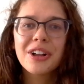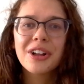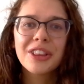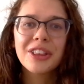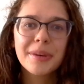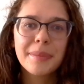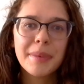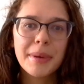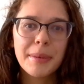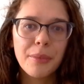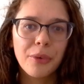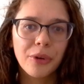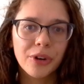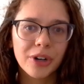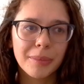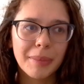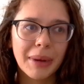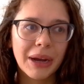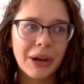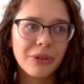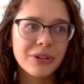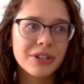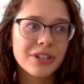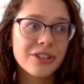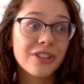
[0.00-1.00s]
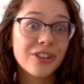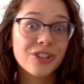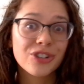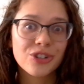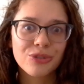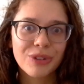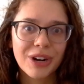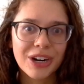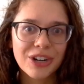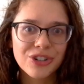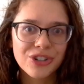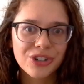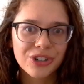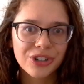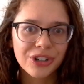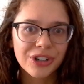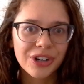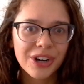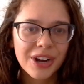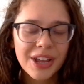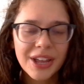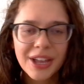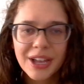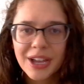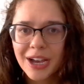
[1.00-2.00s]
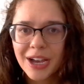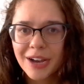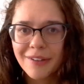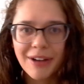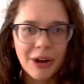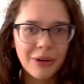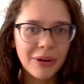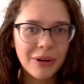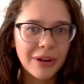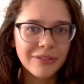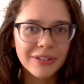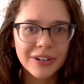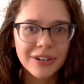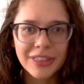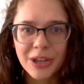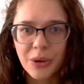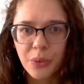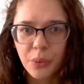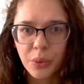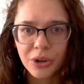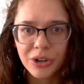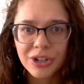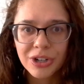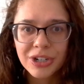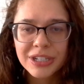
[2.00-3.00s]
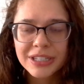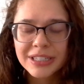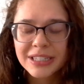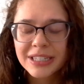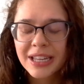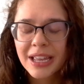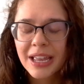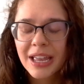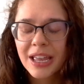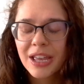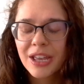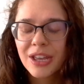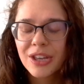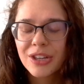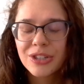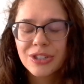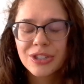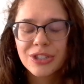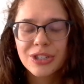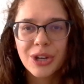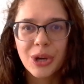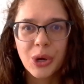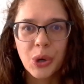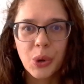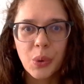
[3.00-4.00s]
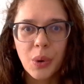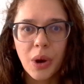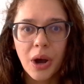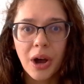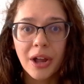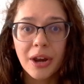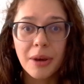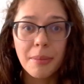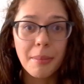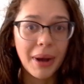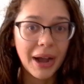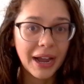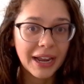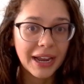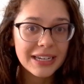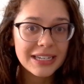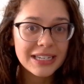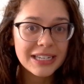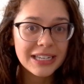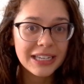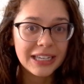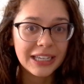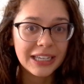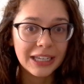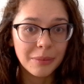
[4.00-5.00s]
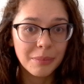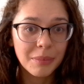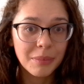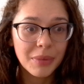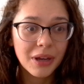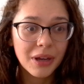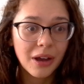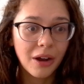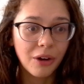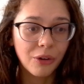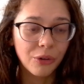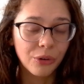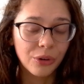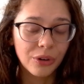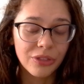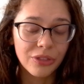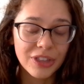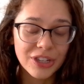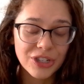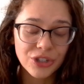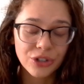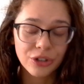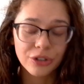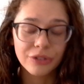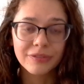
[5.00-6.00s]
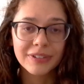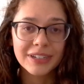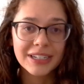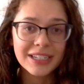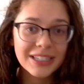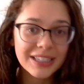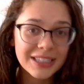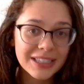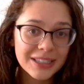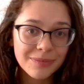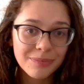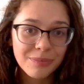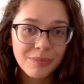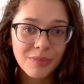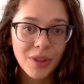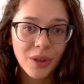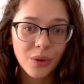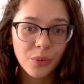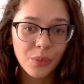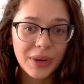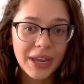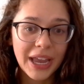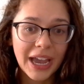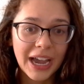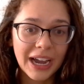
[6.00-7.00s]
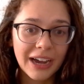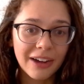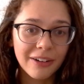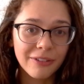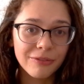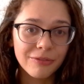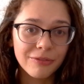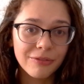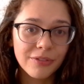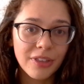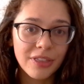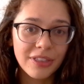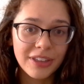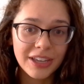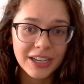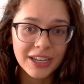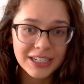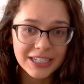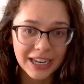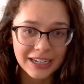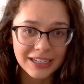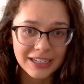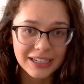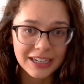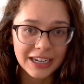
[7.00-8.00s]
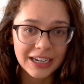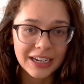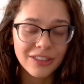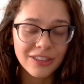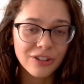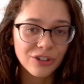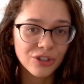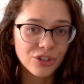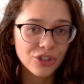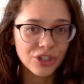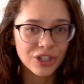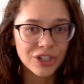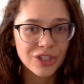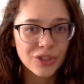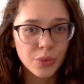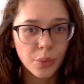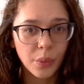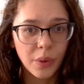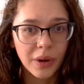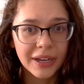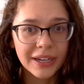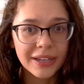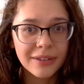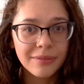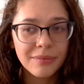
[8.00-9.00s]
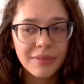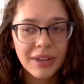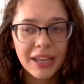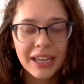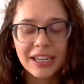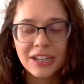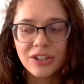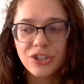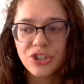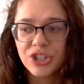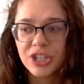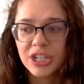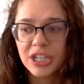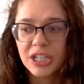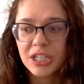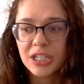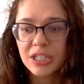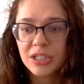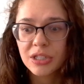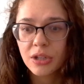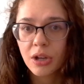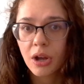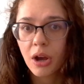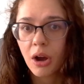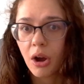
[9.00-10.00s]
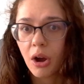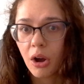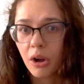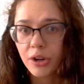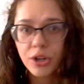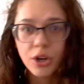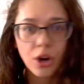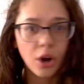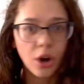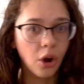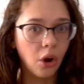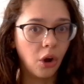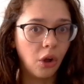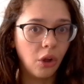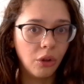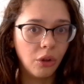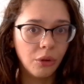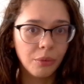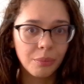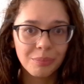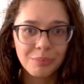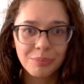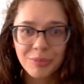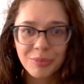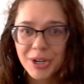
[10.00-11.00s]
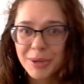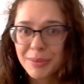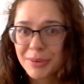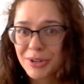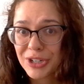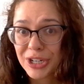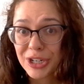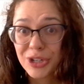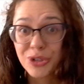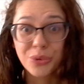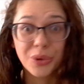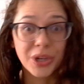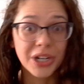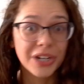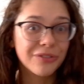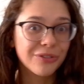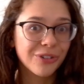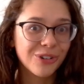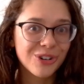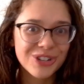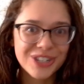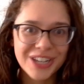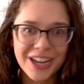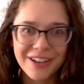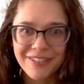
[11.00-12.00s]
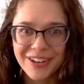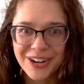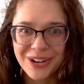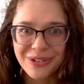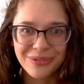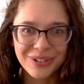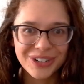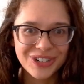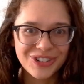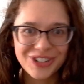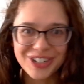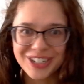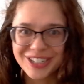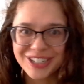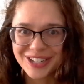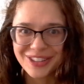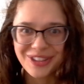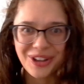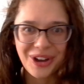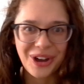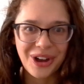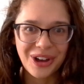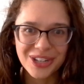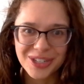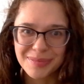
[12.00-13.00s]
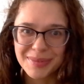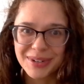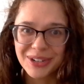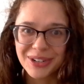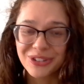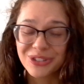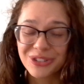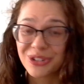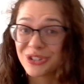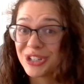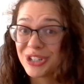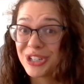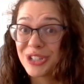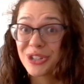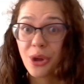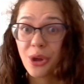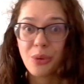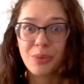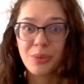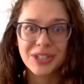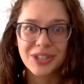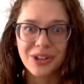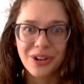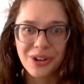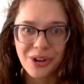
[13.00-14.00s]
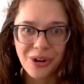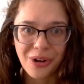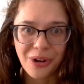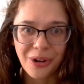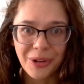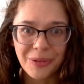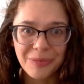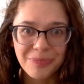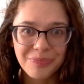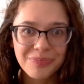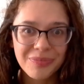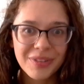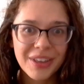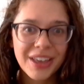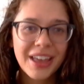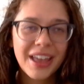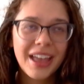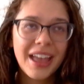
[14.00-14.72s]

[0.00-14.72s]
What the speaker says: talk a little bit more about the structure of how everything works. So on my team or the service, we have the attending and there's just one, and she's on call pretty much like 24/7 when she's in the hospital. So she's always on call.